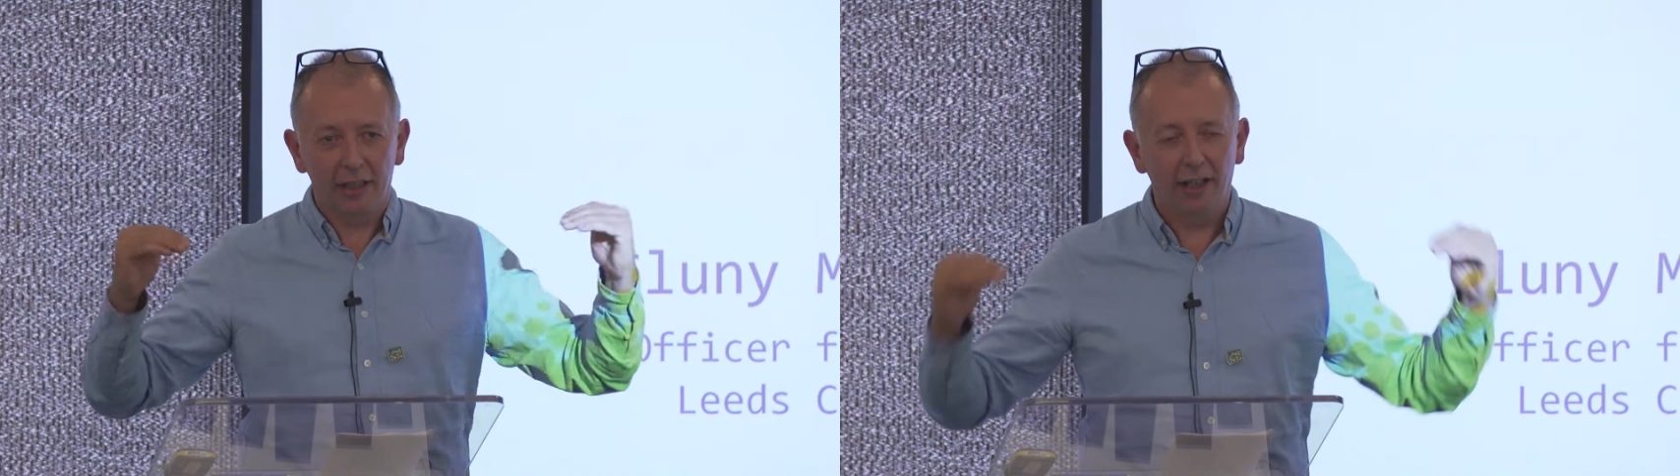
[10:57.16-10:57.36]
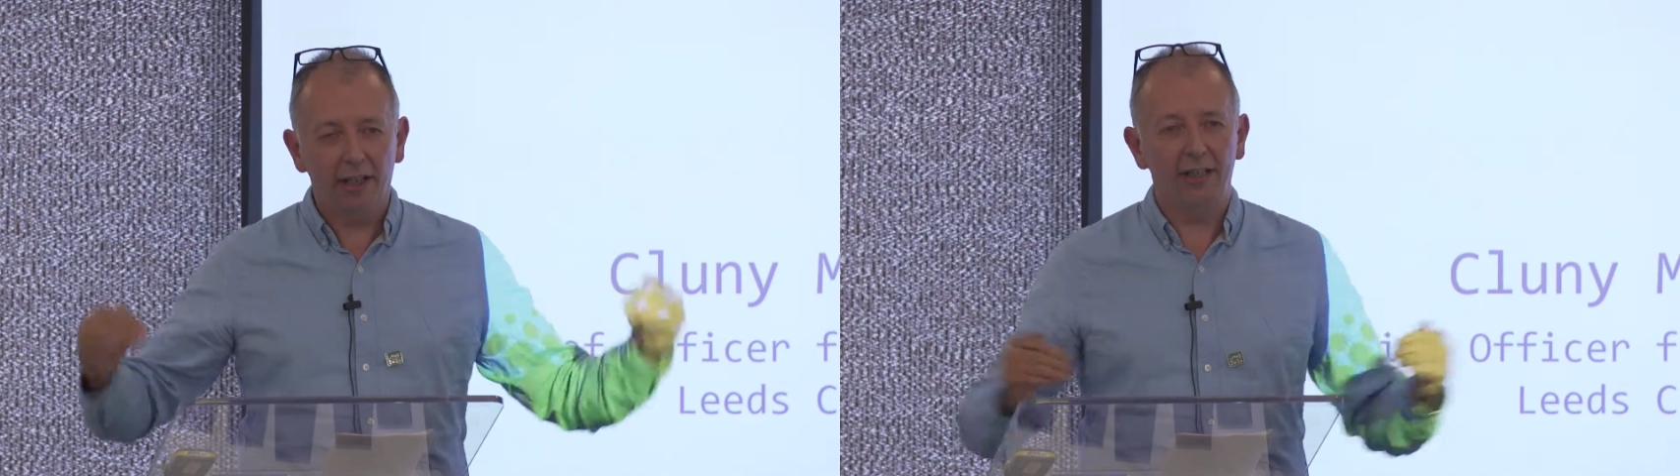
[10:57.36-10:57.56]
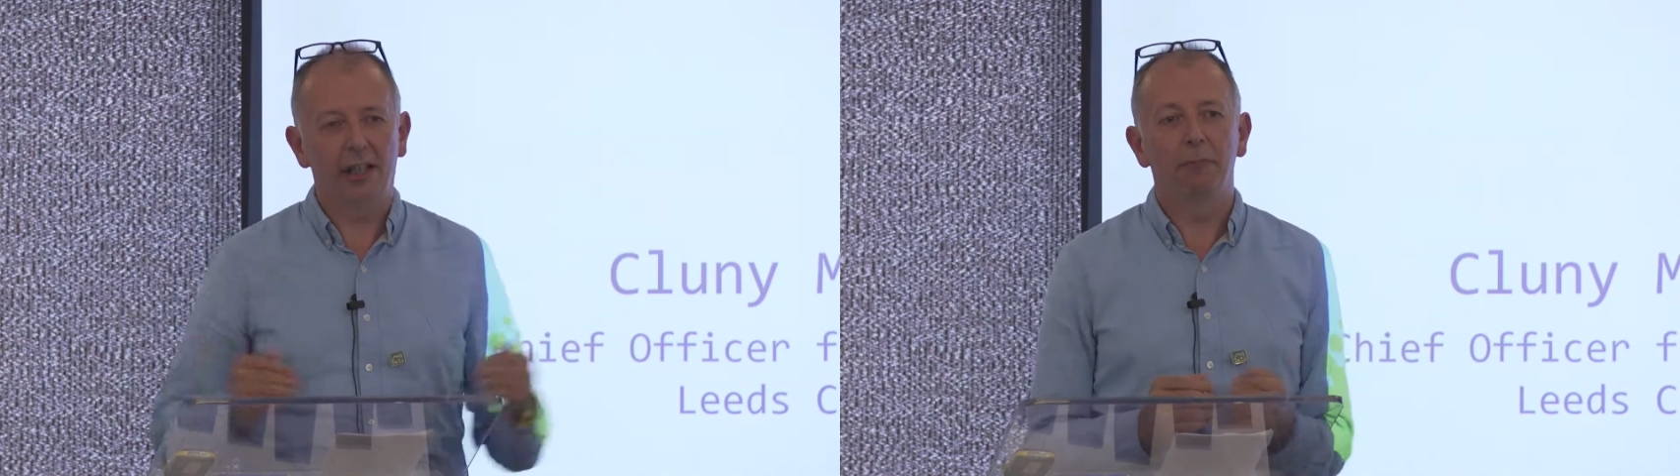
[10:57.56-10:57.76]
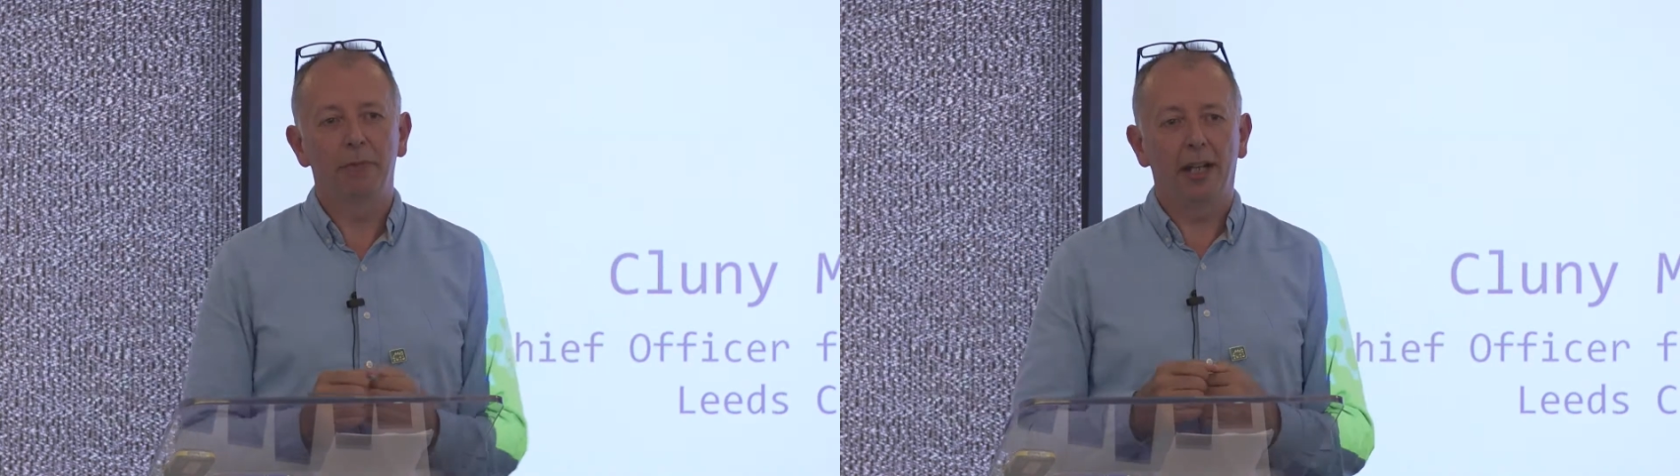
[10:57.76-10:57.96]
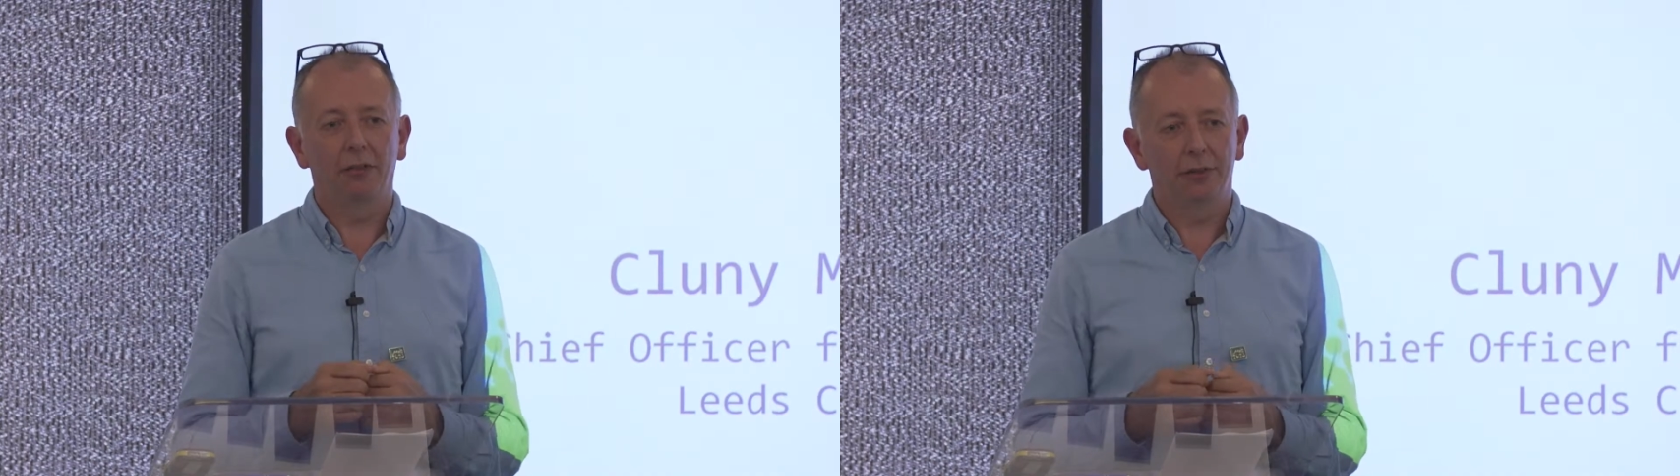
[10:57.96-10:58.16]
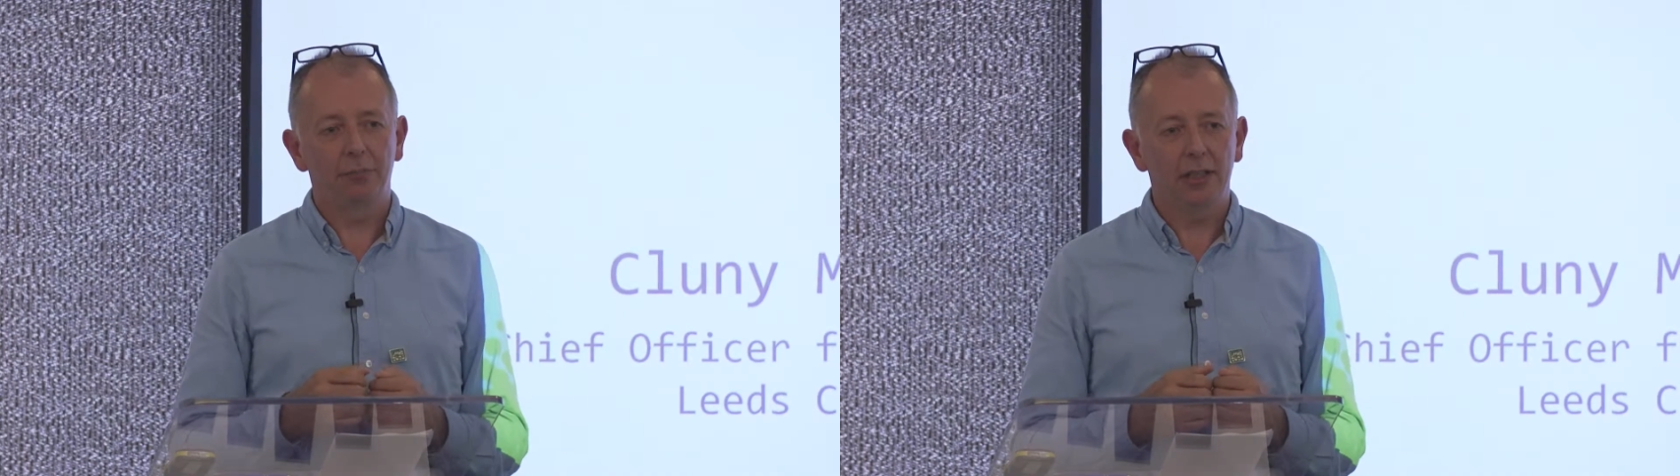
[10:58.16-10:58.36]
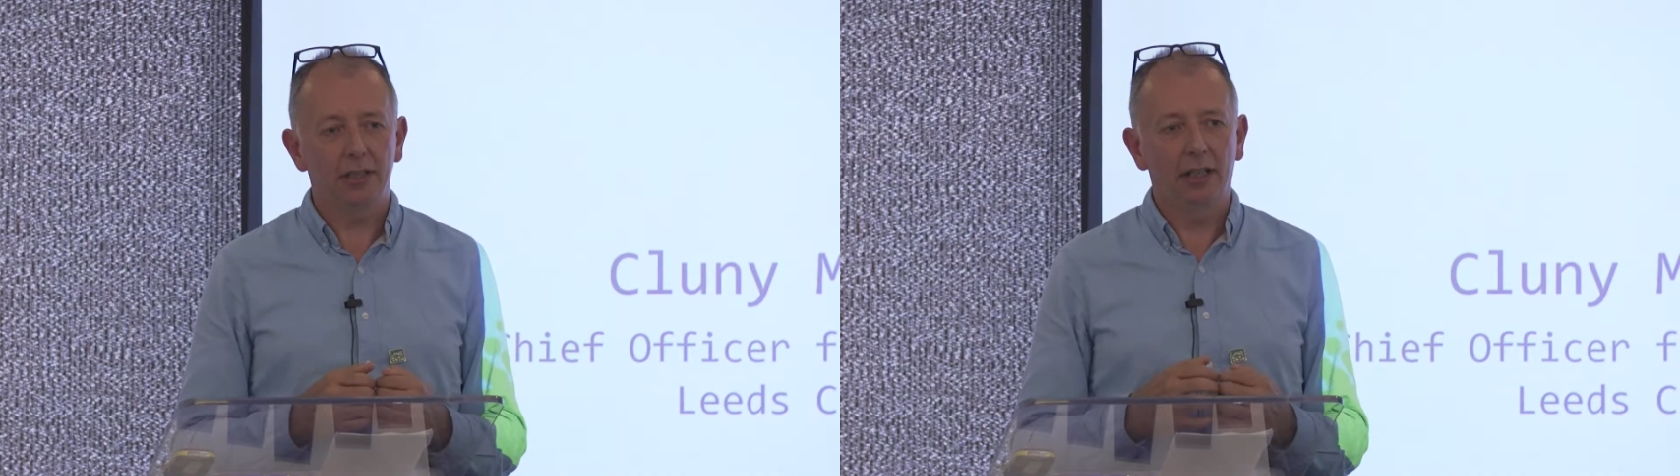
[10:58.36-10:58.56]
are lined up now to be,